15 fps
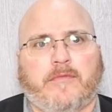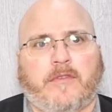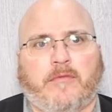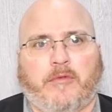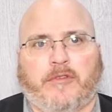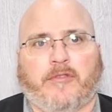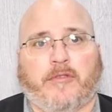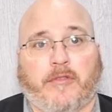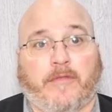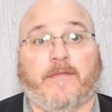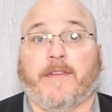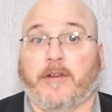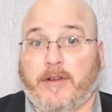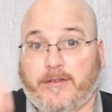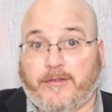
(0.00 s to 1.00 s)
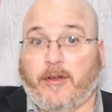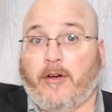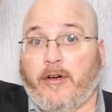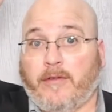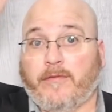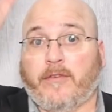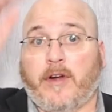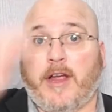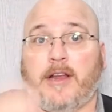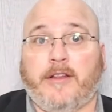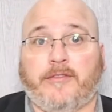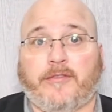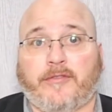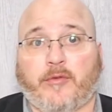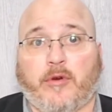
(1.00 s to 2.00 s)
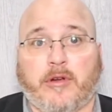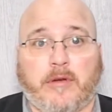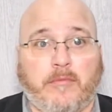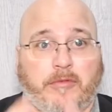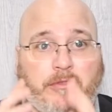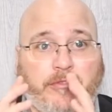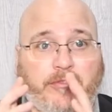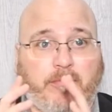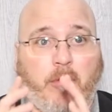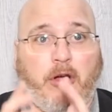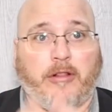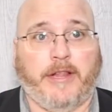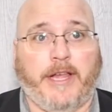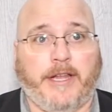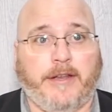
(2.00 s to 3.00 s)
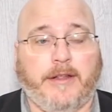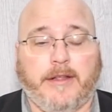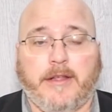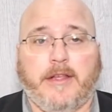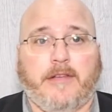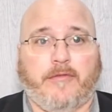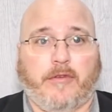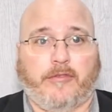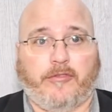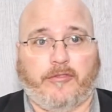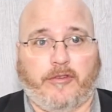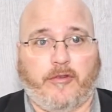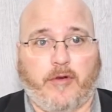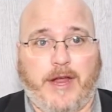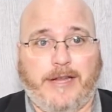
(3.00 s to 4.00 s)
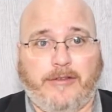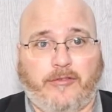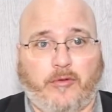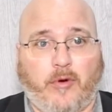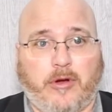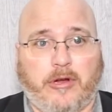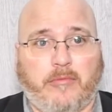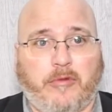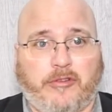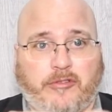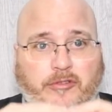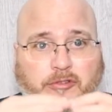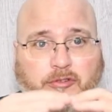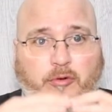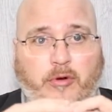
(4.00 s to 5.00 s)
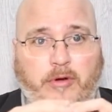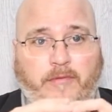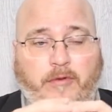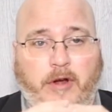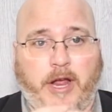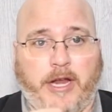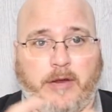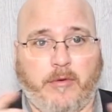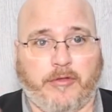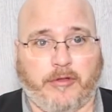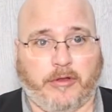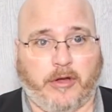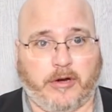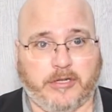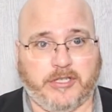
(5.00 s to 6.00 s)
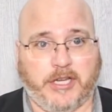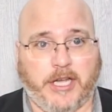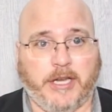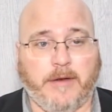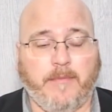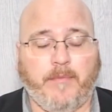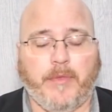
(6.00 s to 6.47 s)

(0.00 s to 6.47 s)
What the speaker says: which are the very tall varieties of sorghum with a small head versus a grain sorghum, which is a shorter variety with a large head,